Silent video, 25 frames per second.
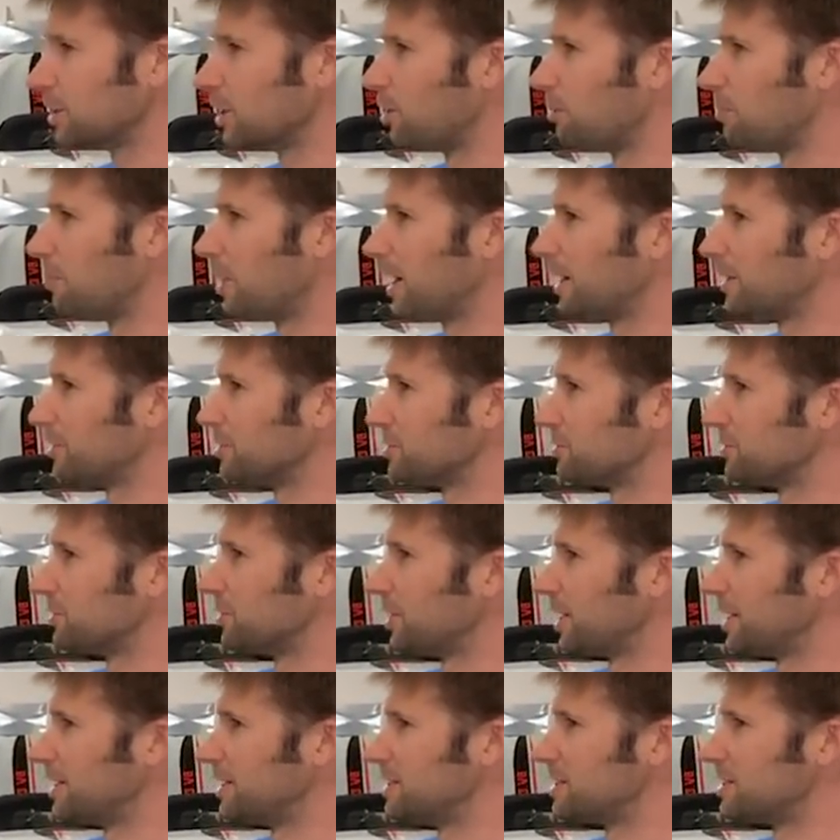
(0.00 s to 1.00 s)
low miles for
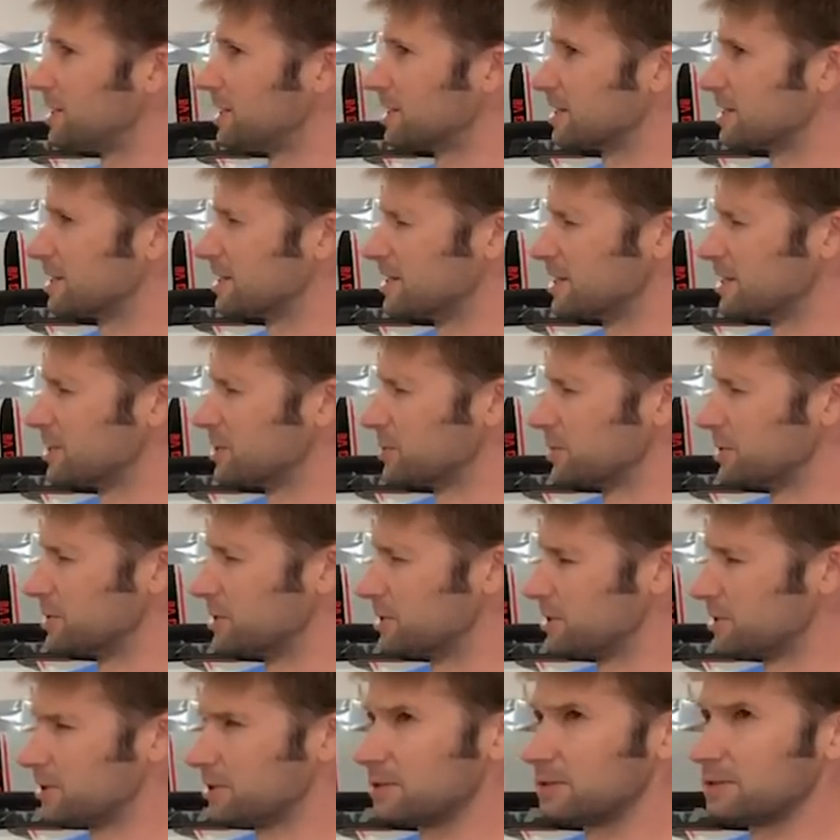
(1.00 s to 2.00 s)
'96 because this
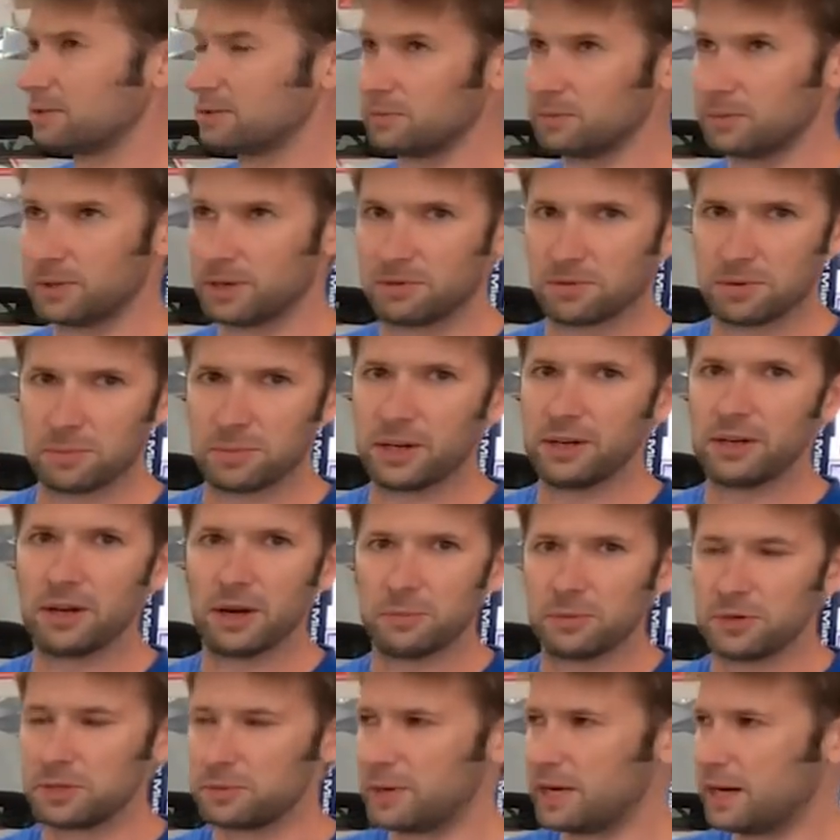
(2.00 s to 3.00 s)
was whatever my
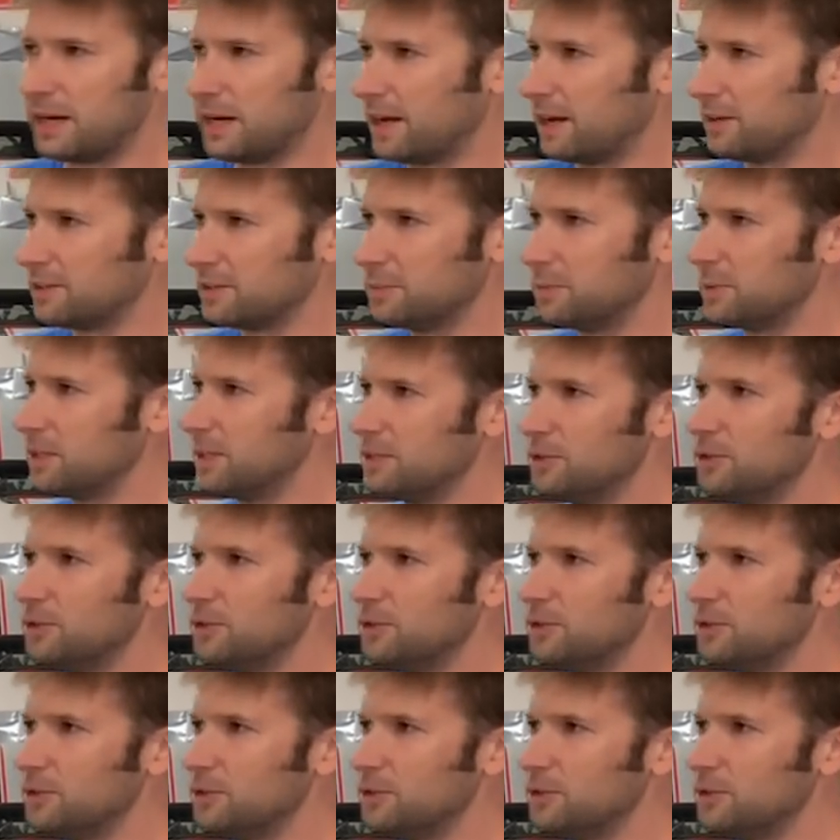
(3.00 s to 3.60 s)
numbers made it out to be,